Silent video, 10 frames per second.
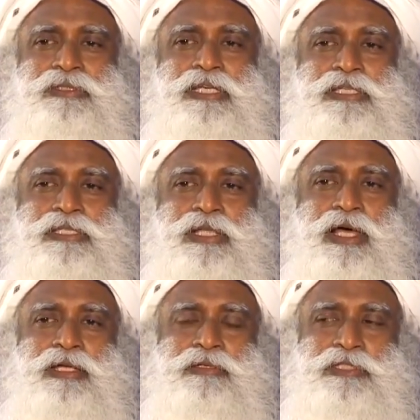Just
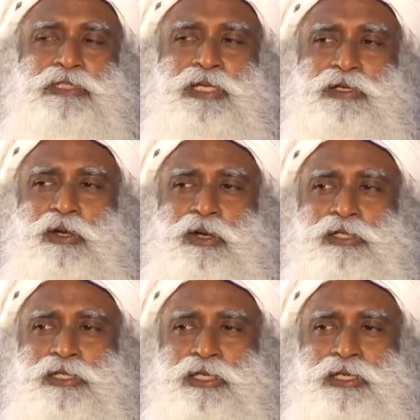that with
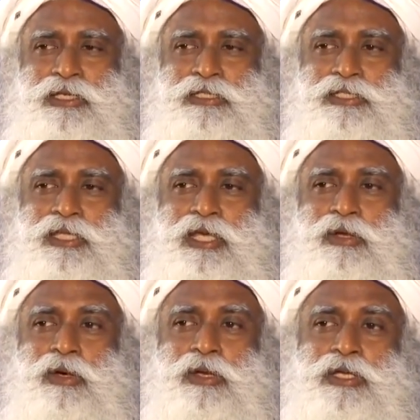technology, it has
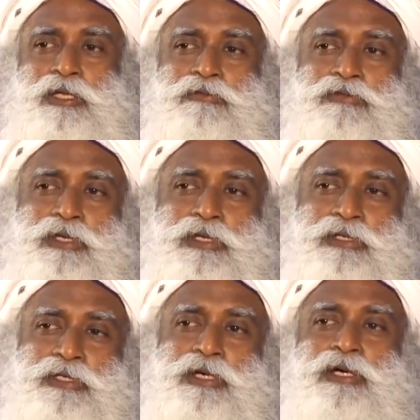taken on a different
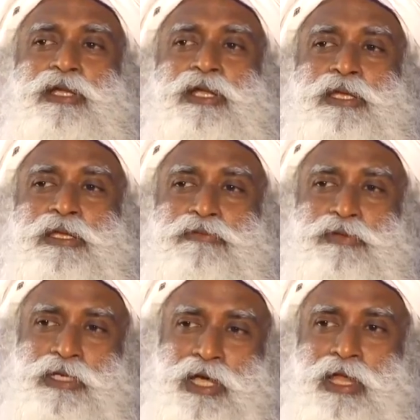turn and a
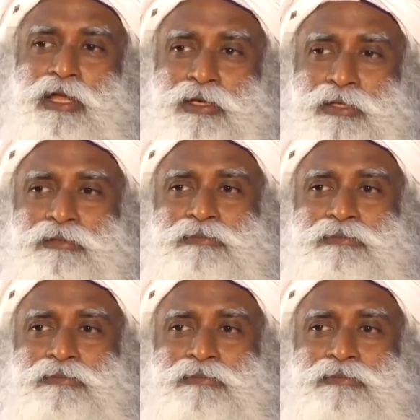different color.